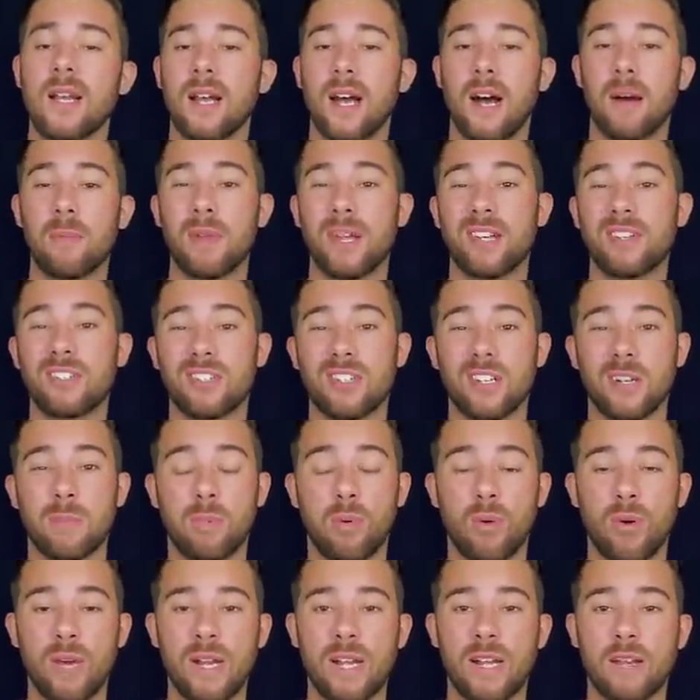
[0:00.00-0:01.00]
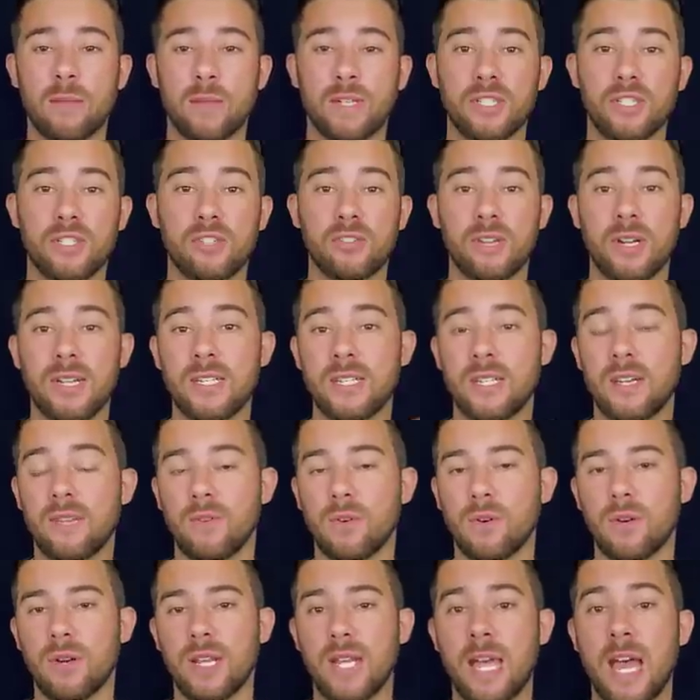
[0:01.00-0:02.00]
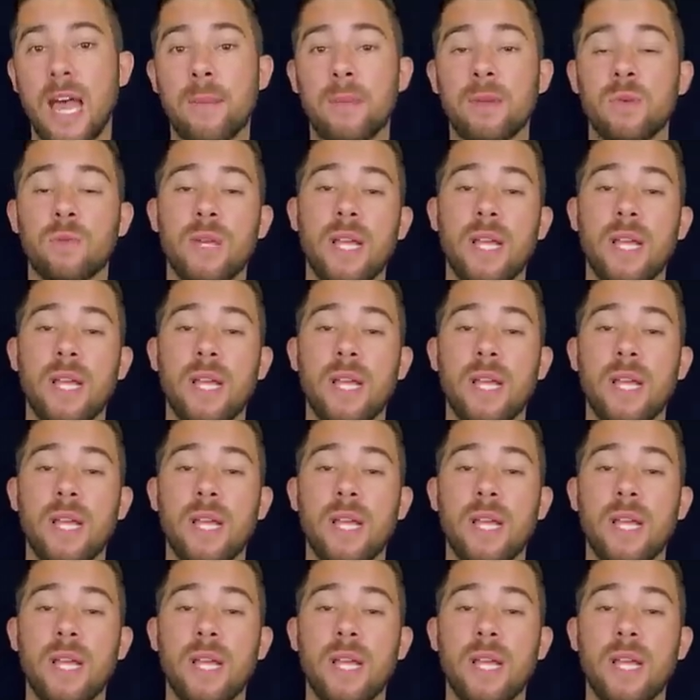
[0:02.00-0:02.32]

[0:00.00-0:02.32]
I'm not just gonna point out a bunch of trades that have already happened.